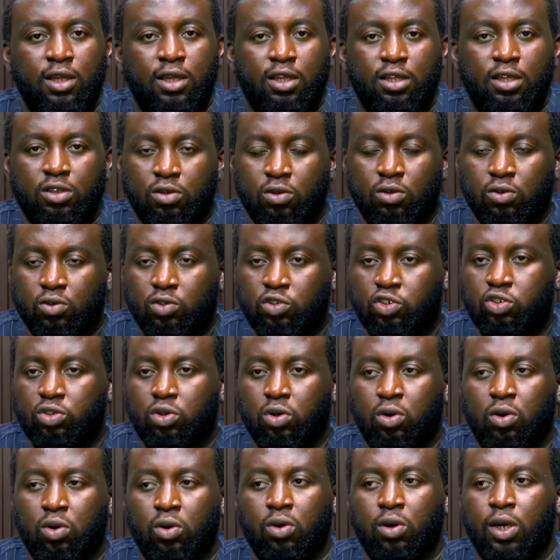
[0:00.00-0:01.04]

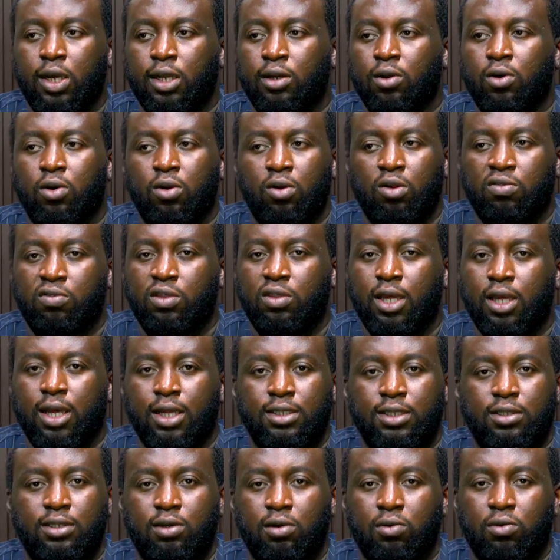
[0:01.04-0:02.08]
store and all of that the
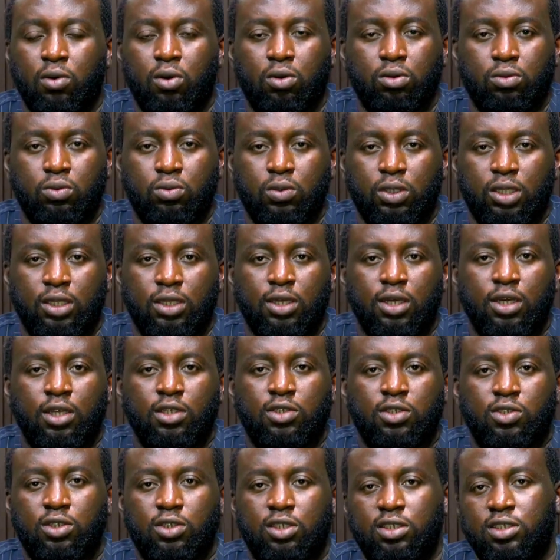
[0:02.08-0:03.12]
wrong way. So
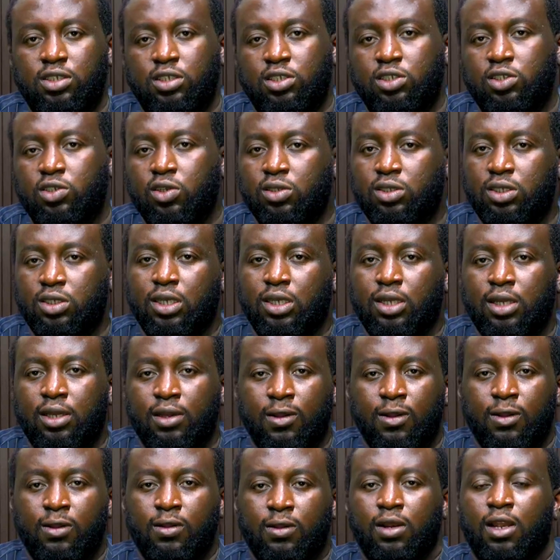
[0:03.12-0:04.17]
this is such a
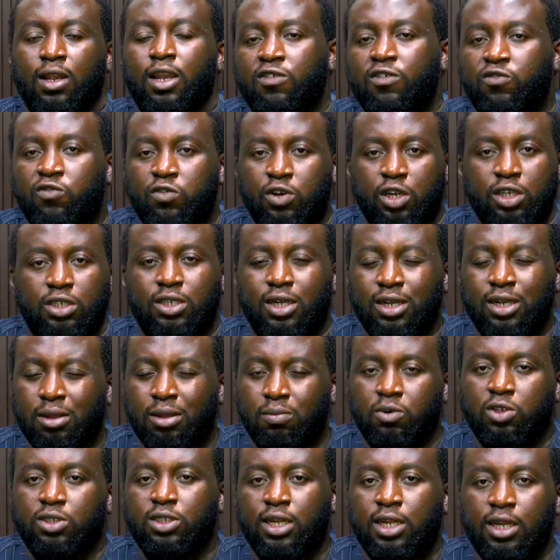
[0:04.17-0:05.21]
leverage, an
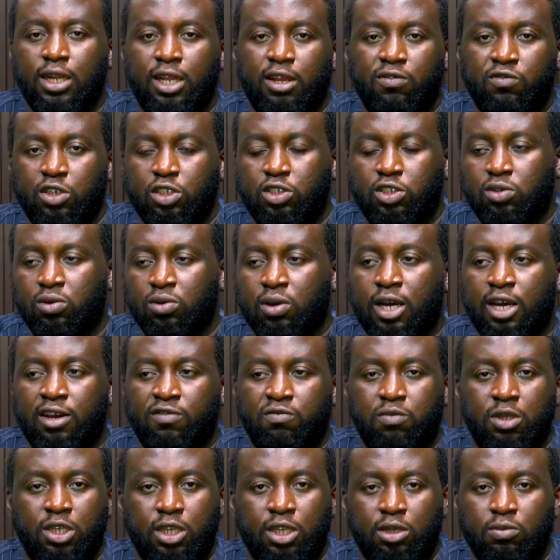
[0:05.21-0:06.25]
important leverage to have, being
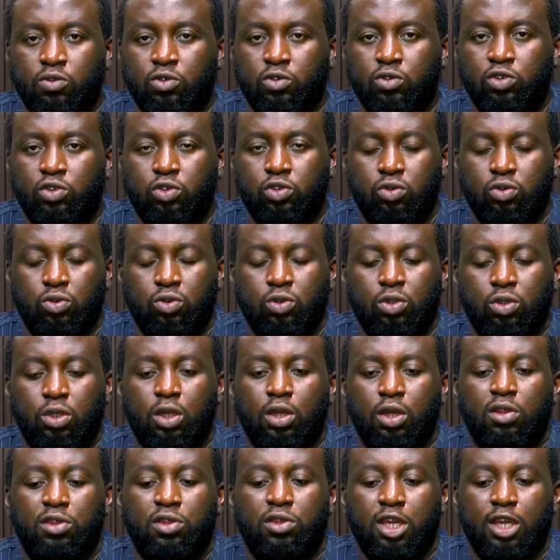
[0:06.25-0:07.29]
able to
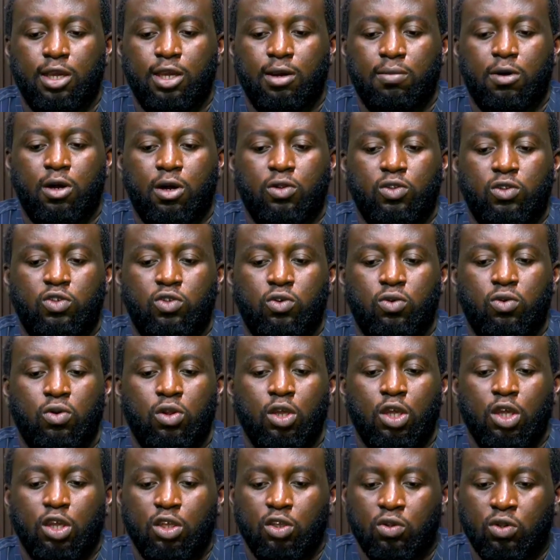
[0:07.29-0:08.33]
think about. So
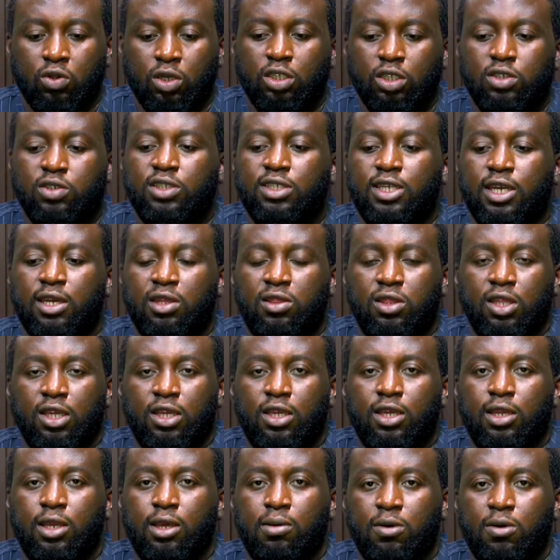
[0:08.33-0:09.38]
you need to start thinking
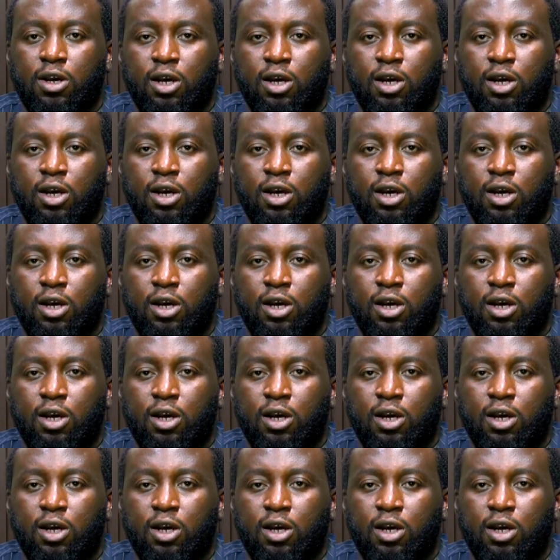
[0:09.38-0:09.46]
about